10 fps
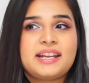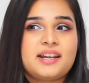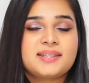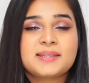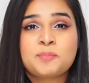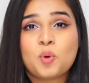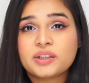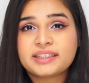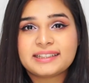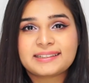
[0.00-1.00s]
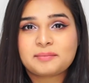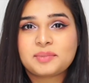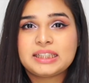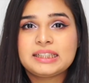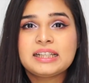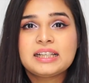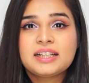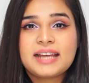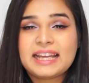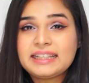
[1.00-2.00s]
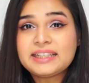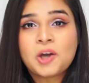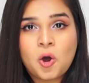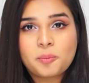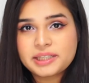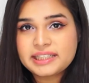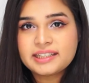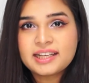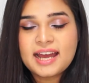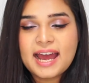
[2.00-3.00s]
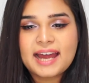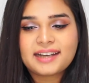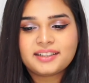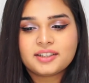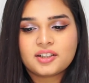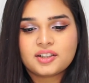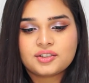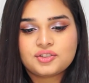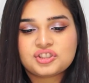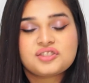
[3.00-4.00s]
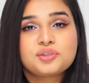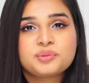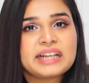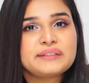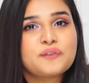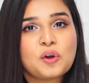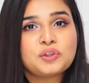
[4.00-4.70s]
a sport. It can be any hobby. and just do that for